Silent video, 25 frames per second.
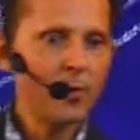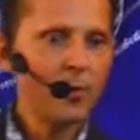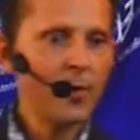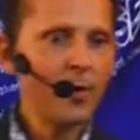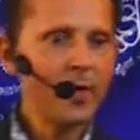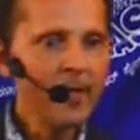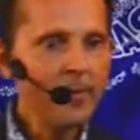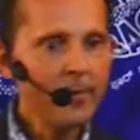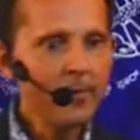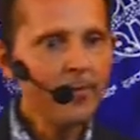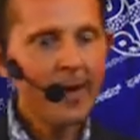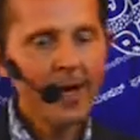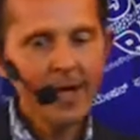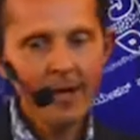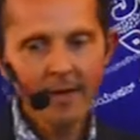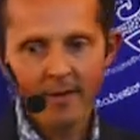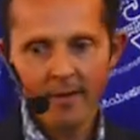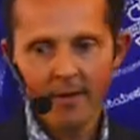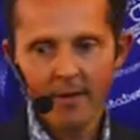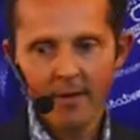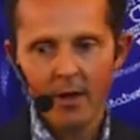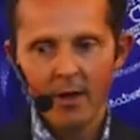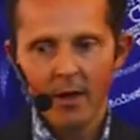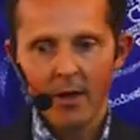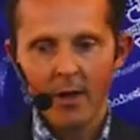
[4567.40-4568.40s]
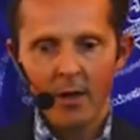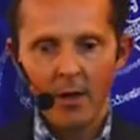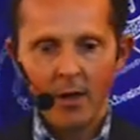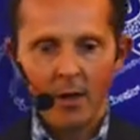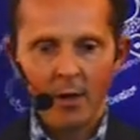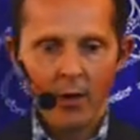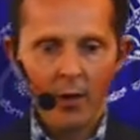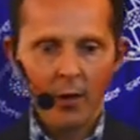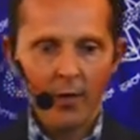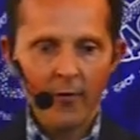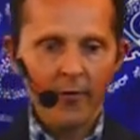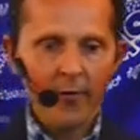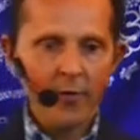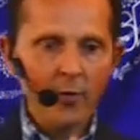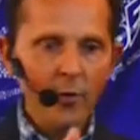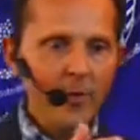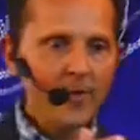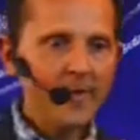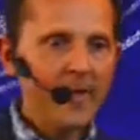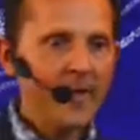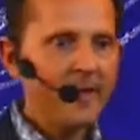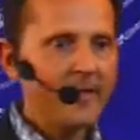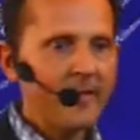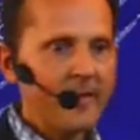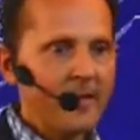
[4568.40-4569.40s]
to an impact of a
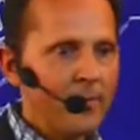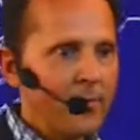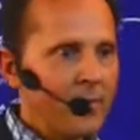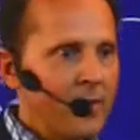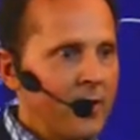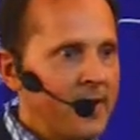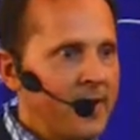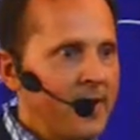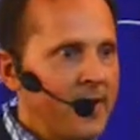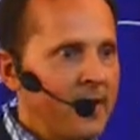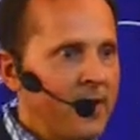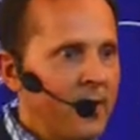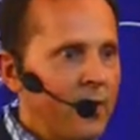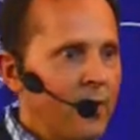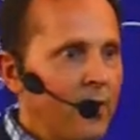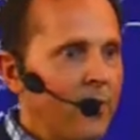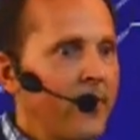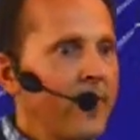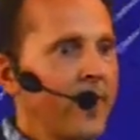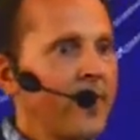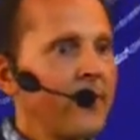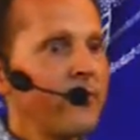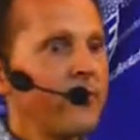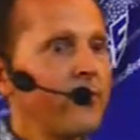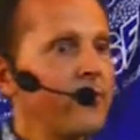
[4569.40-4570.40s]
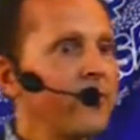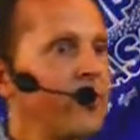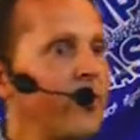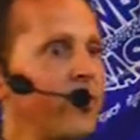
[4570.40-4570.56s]
rotating body compared to a